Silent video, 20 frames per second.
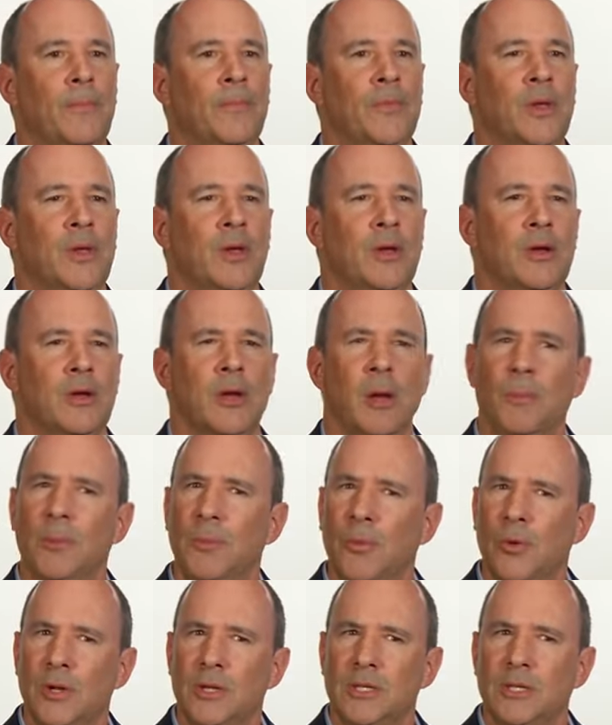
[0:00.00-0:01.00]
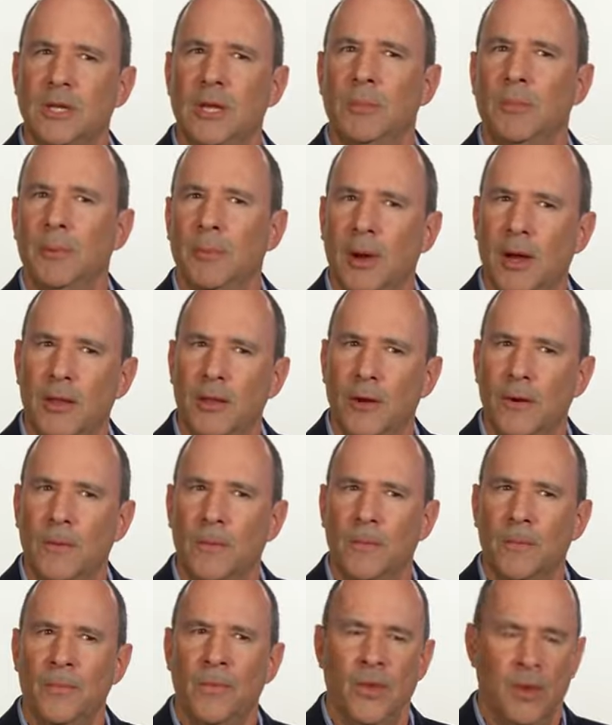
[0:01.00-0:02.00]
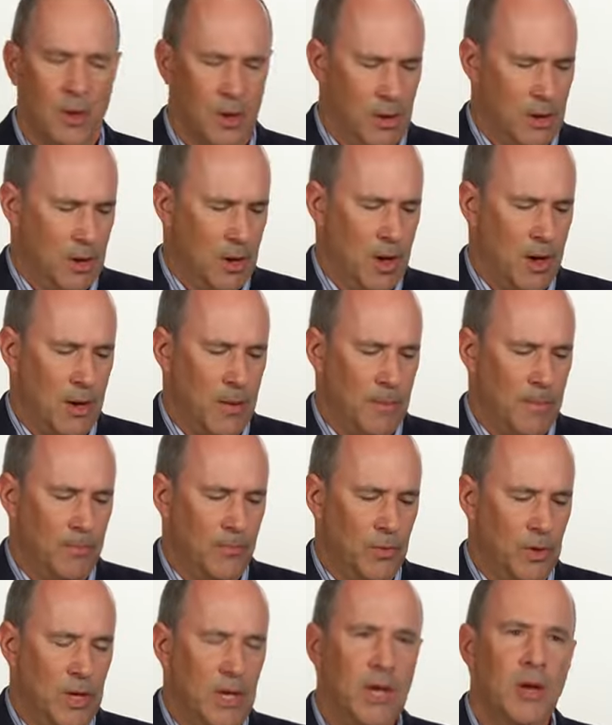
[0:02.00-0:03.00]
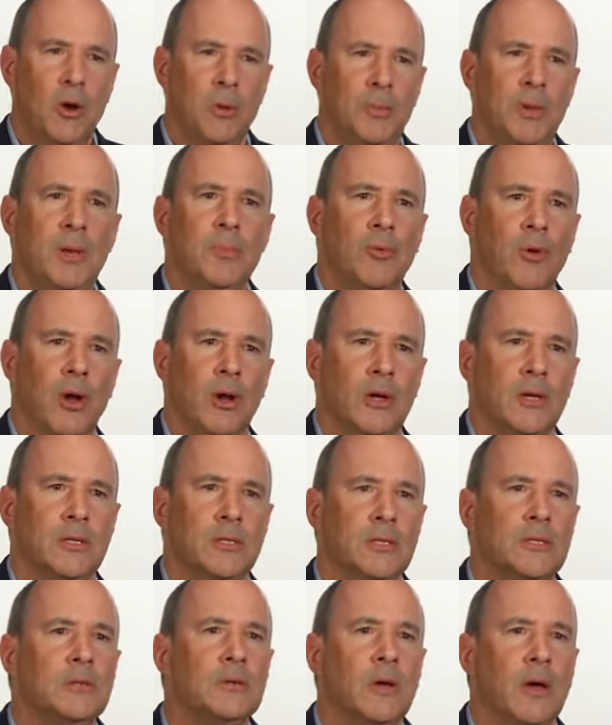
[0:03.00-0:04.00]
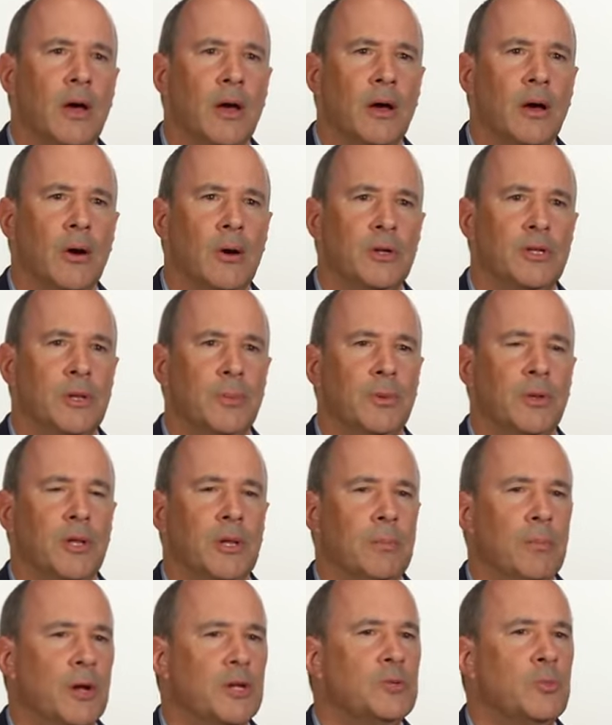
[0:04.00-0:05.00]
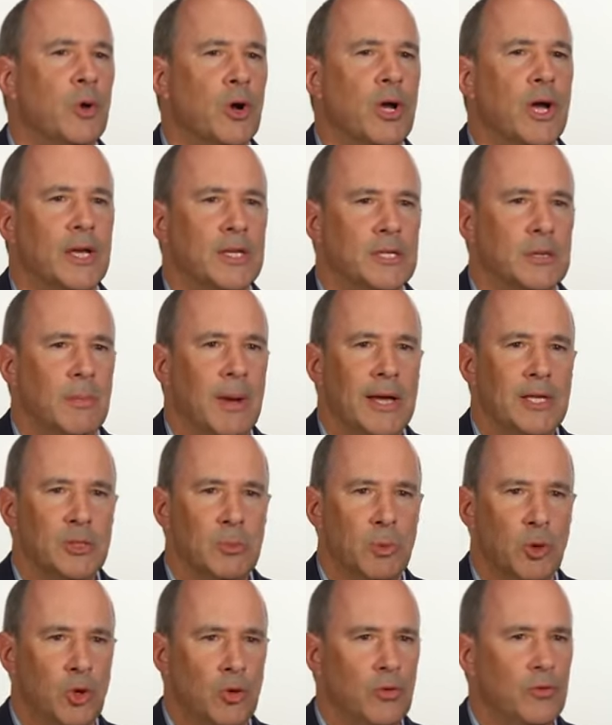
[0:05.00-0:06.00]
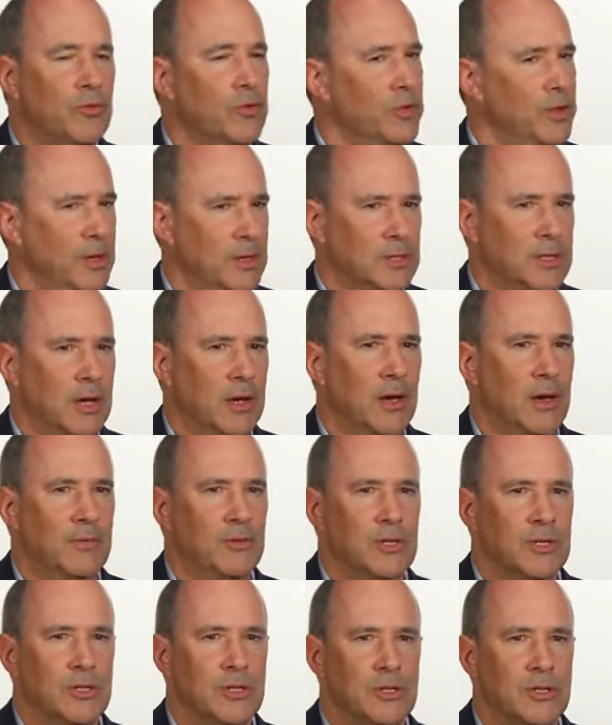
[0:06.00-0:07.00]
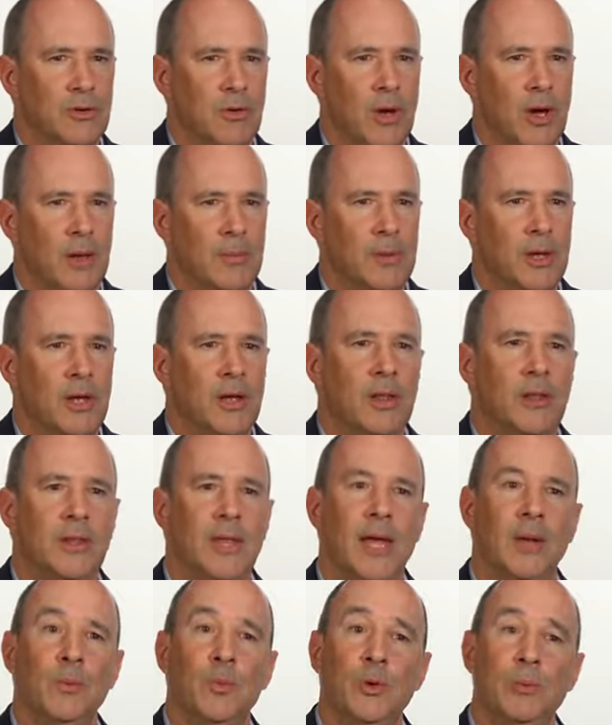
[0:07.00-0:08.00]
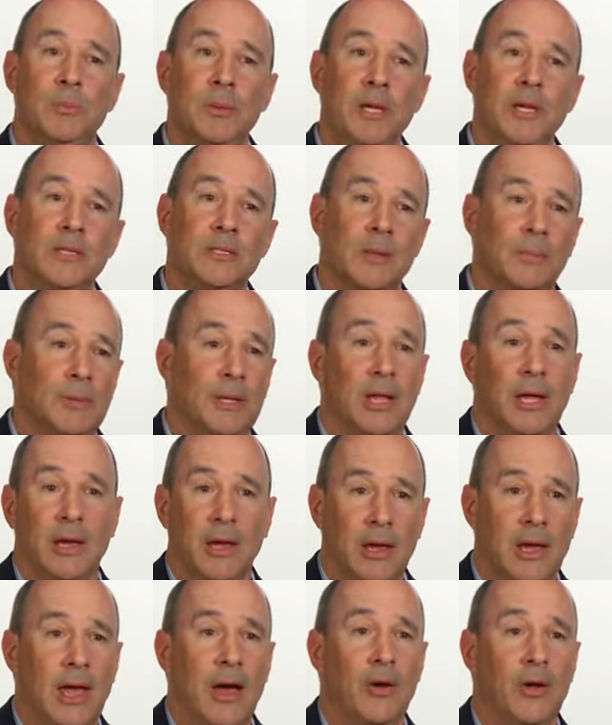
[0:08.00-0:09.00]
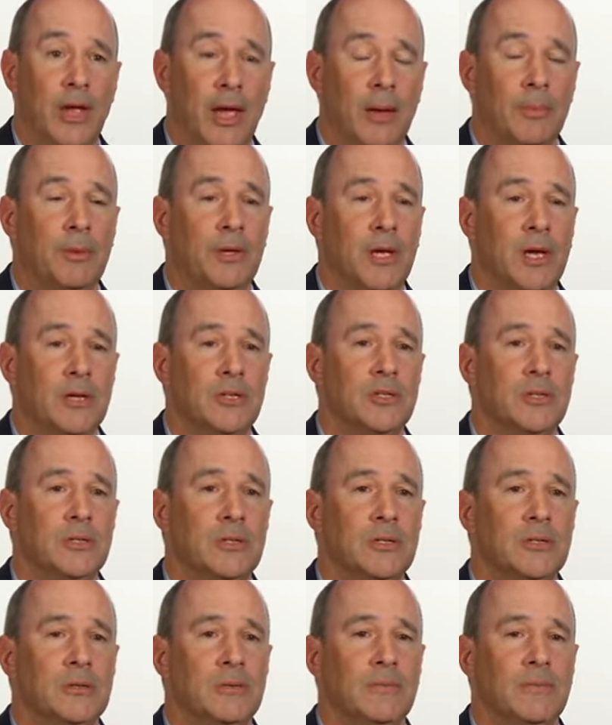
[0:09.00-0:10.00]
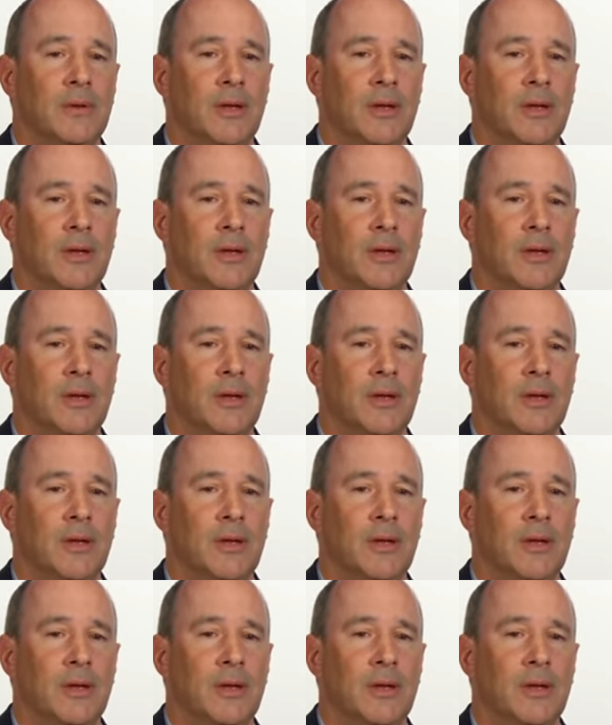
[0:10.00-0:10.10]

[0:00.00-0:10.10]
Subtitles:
A couple points to keep in mind, though. ERP products are typically much more customizable for things like I've just described than would be something like accounting applications.